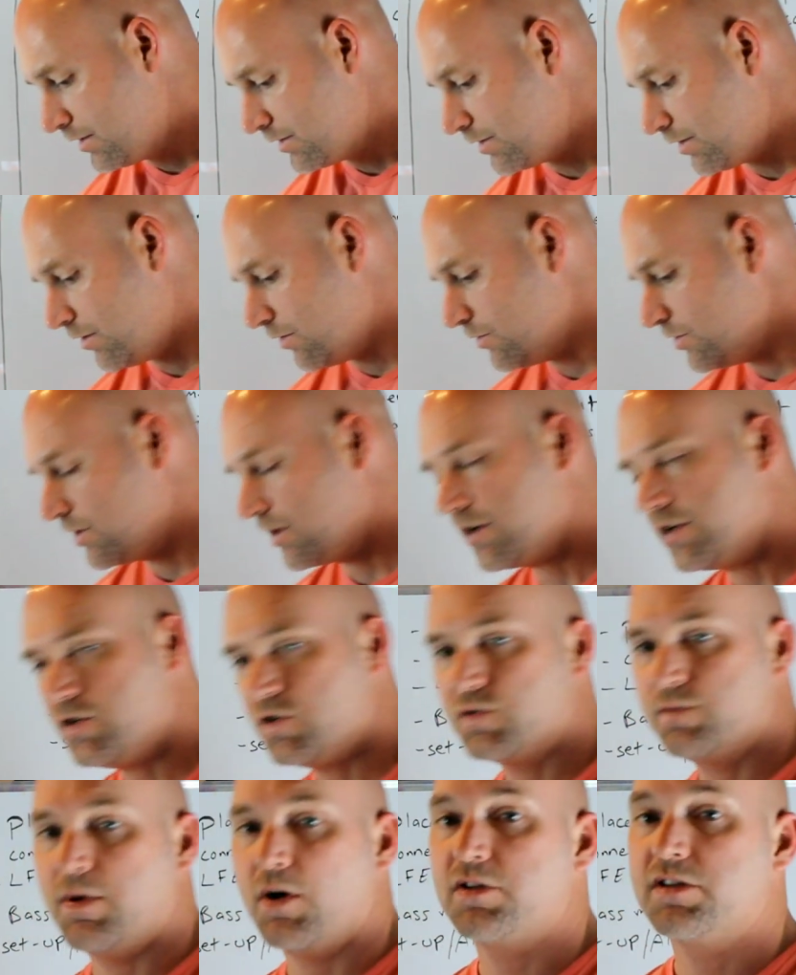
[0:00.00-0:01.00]
So you're going to
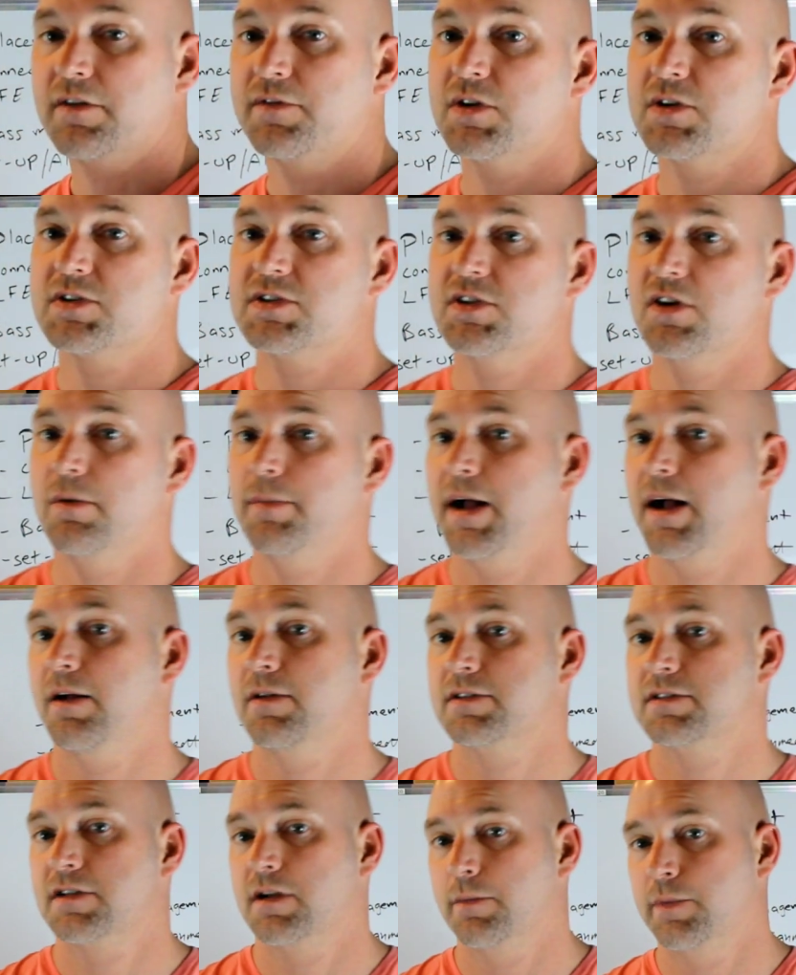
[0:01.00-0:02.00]
use both of your sub
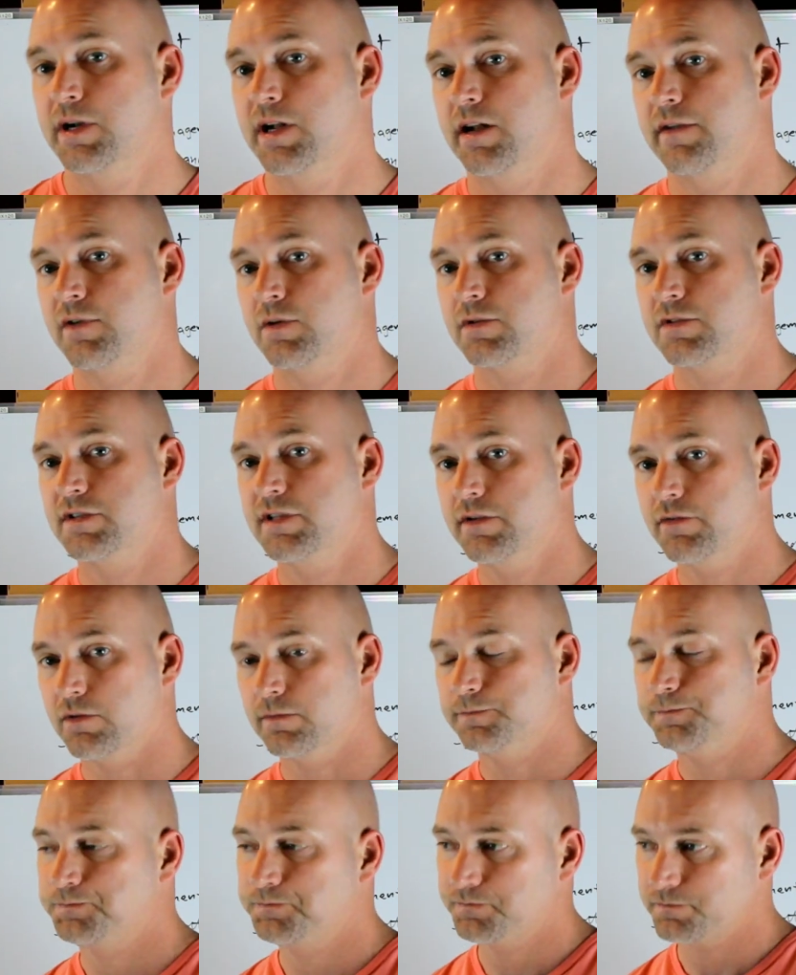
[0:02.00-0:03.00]
outs coming out of your
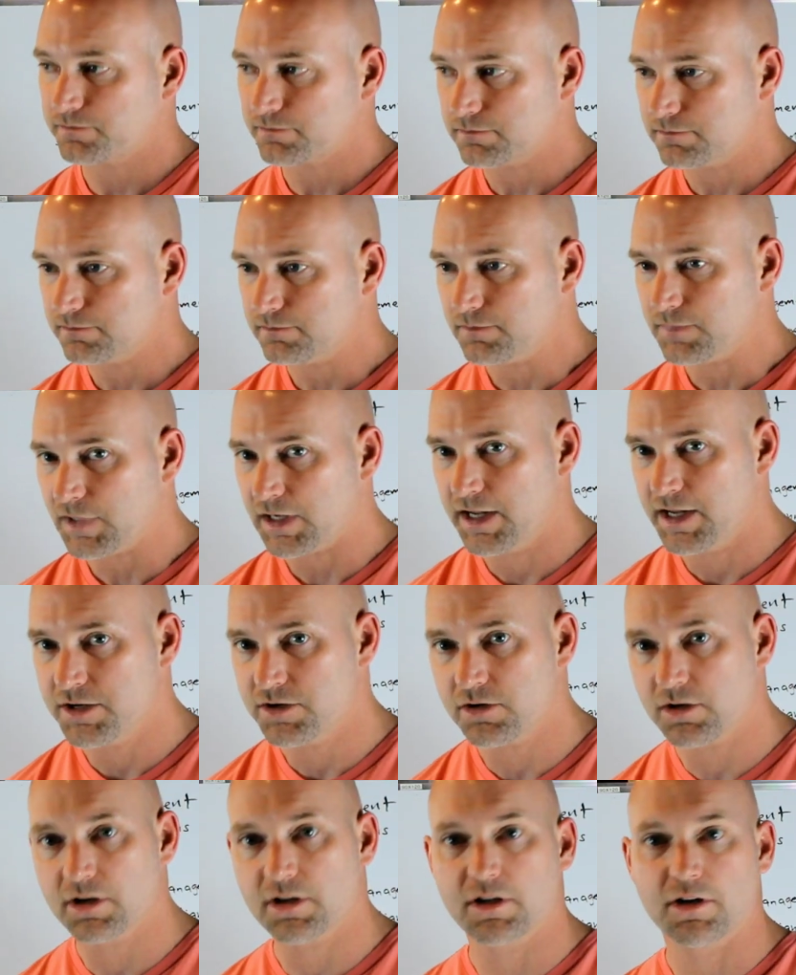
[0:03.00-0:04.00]
receiver. And
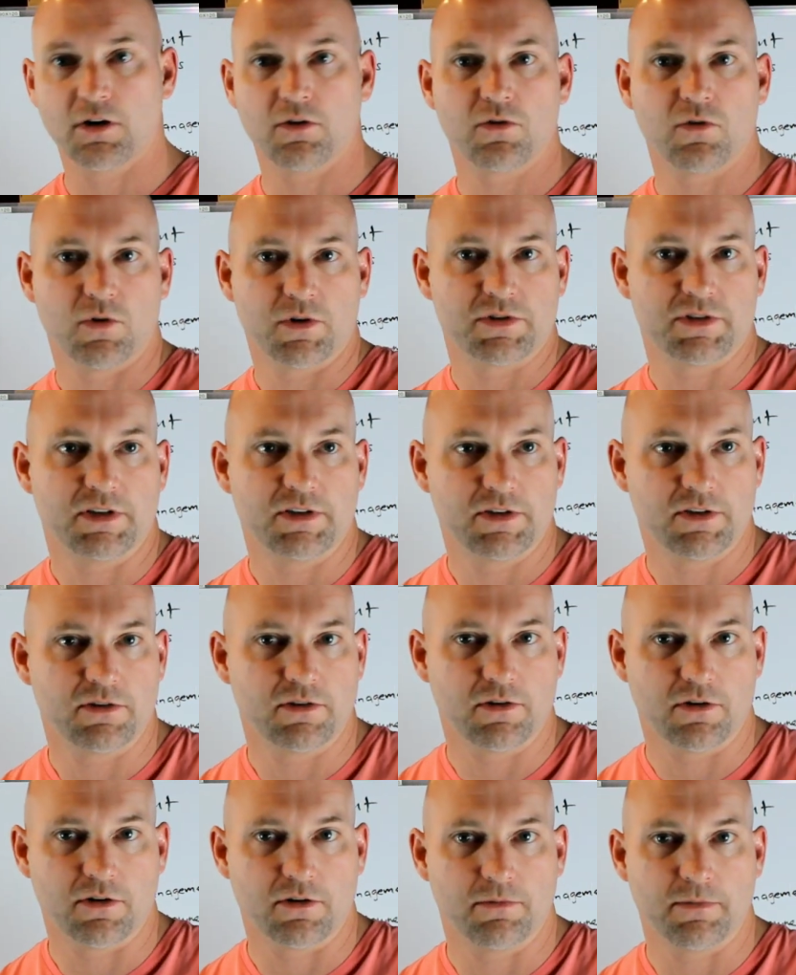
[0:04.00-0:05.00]
you're going to go, of course, into
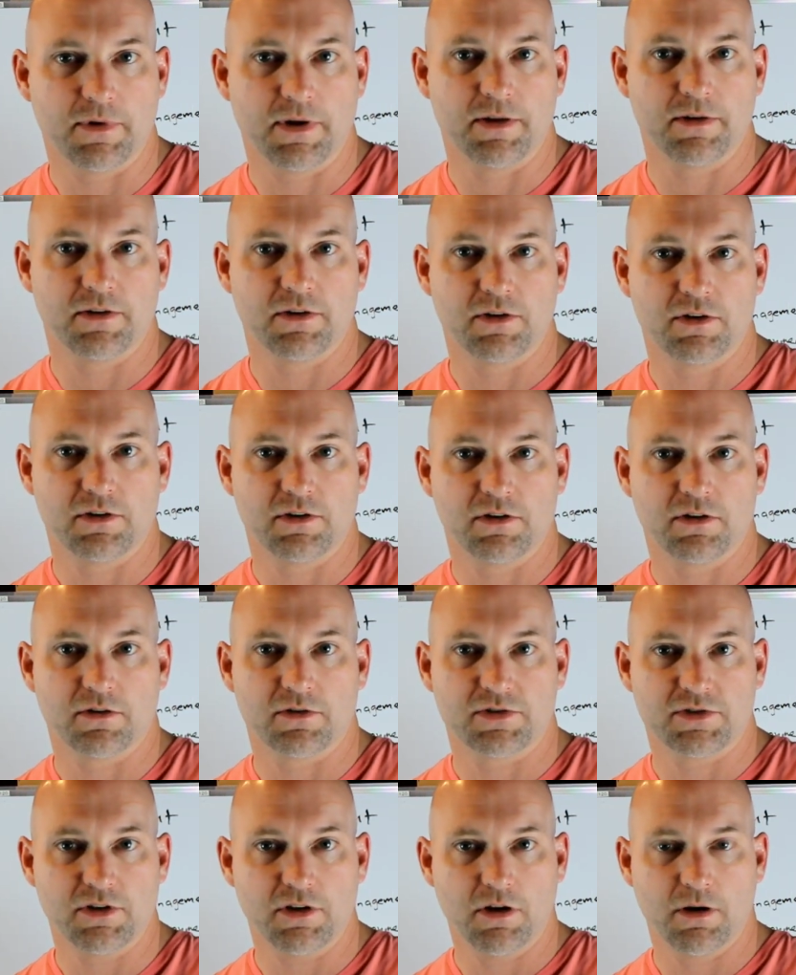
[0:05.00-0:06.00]
your, your
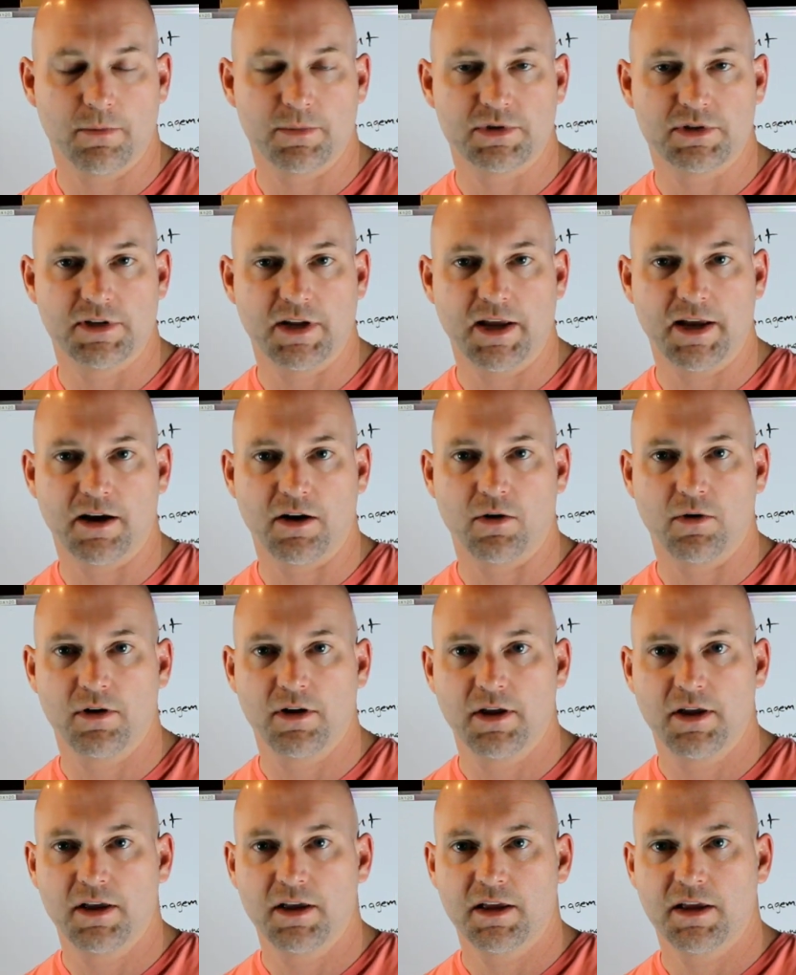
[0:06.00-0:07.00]
subs. Now,
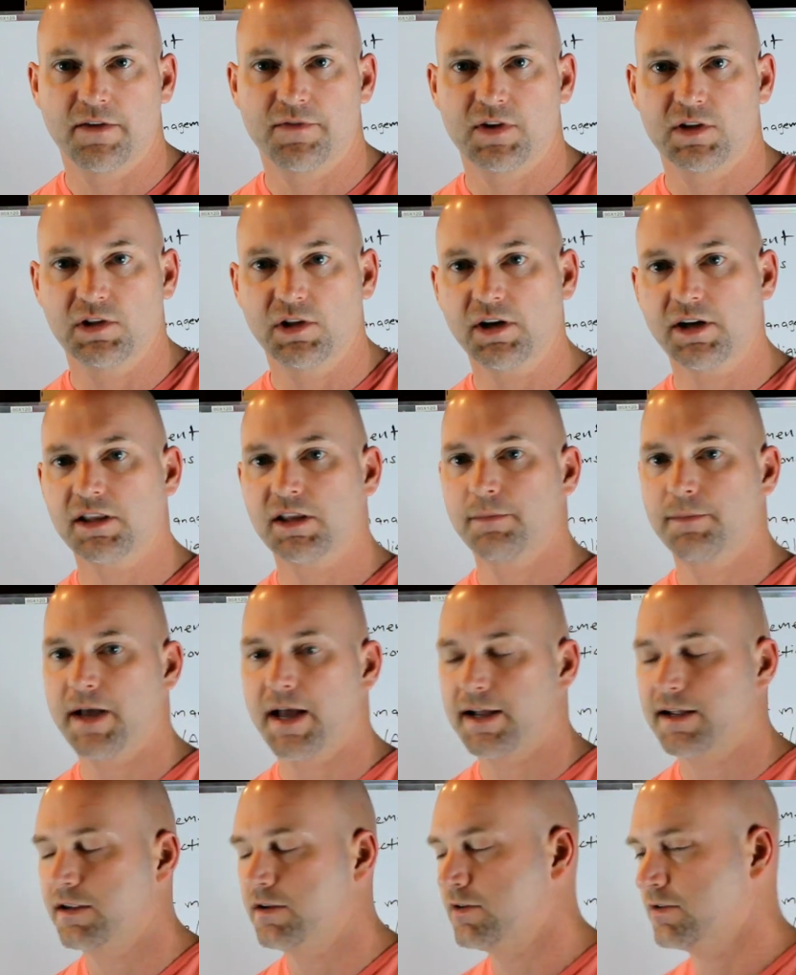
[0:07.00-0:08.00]
if you look at the
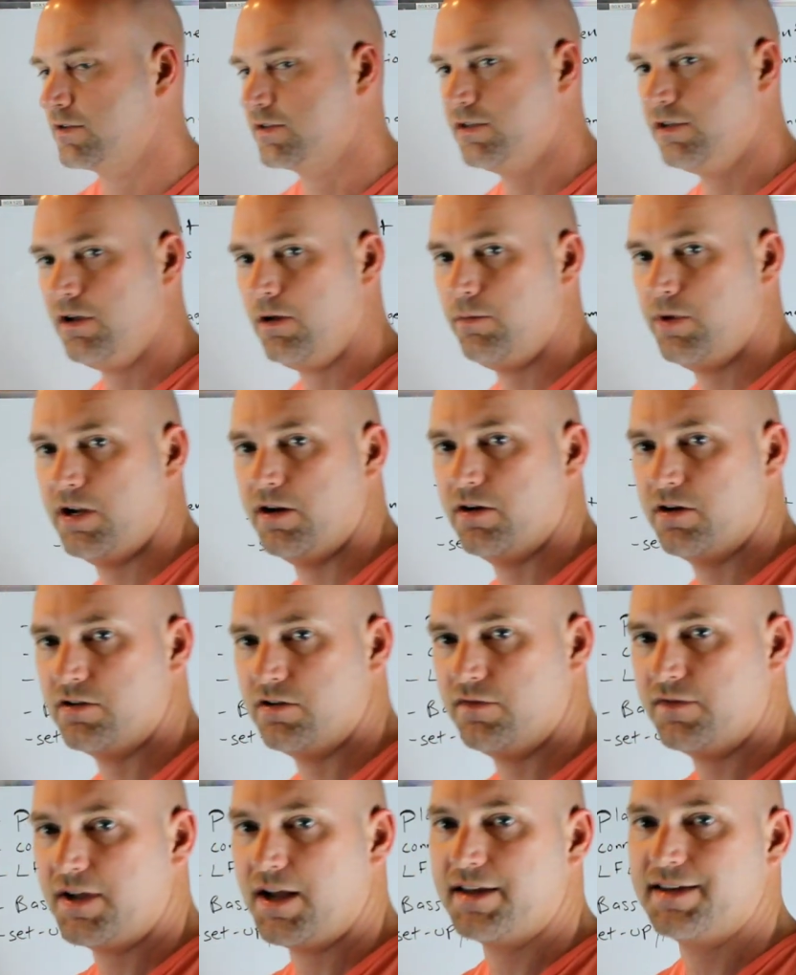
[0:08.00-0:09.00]
back of your sub here,
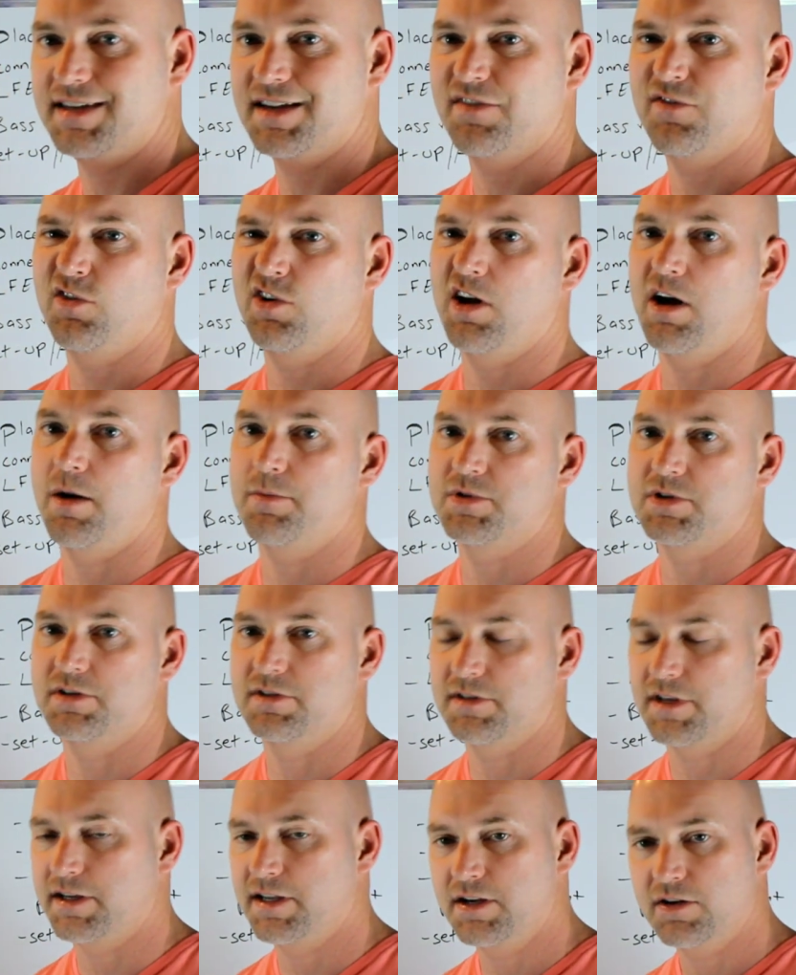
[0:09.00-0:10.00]
you've got different
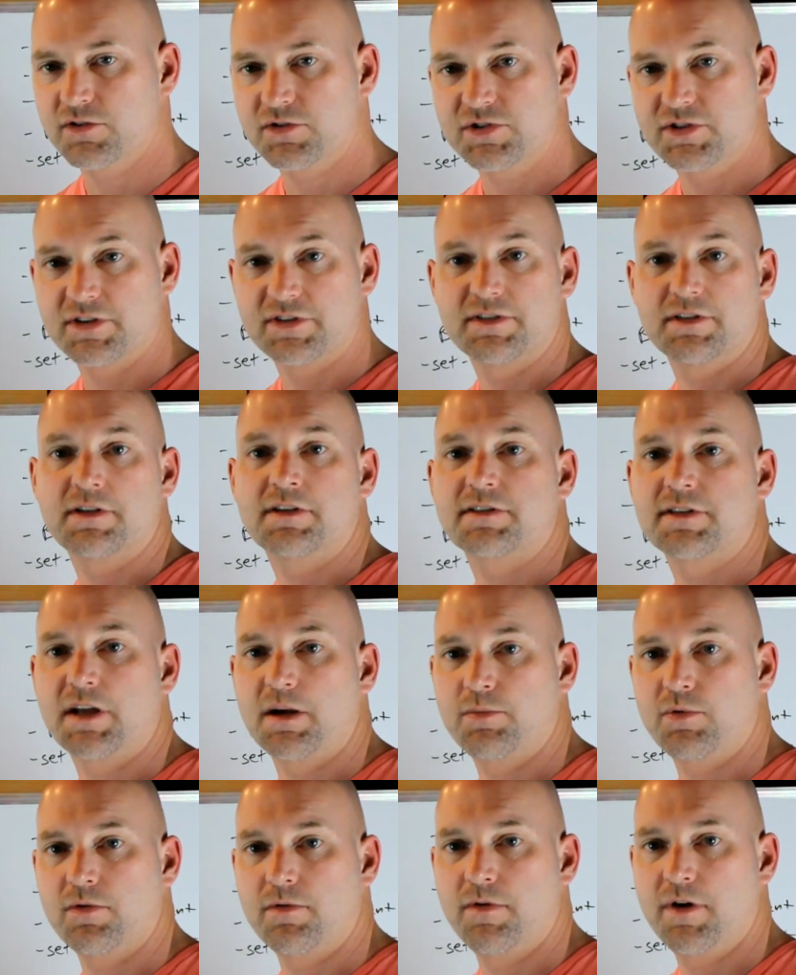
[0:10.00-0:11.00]
options. Like here's just an
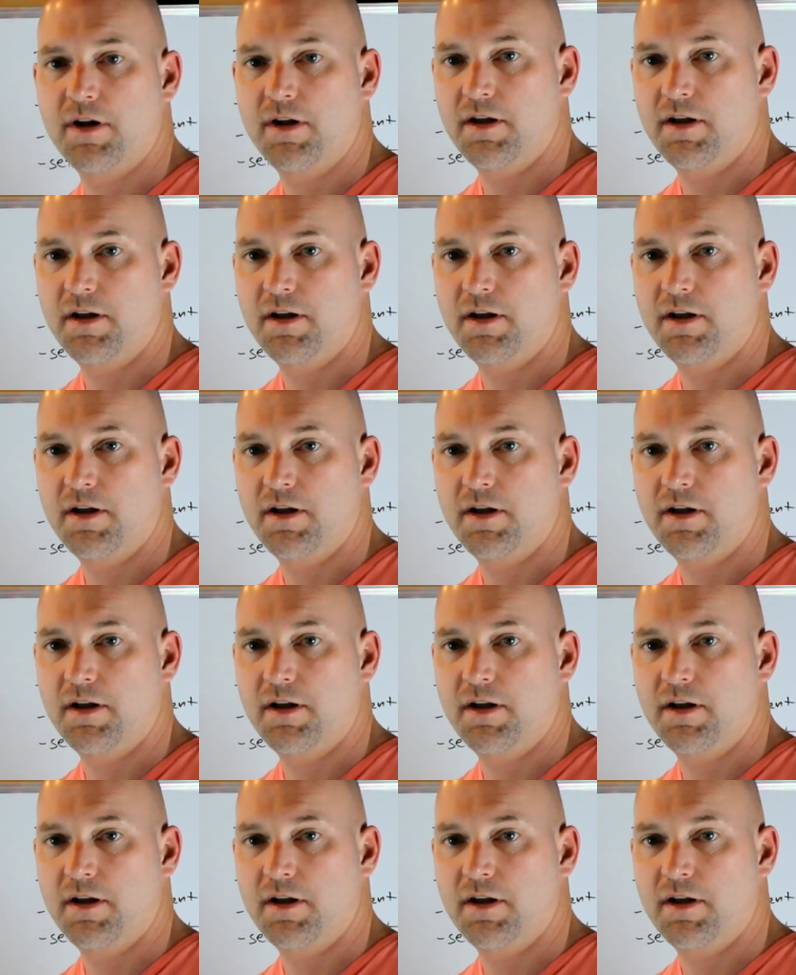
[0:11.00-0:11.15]
example.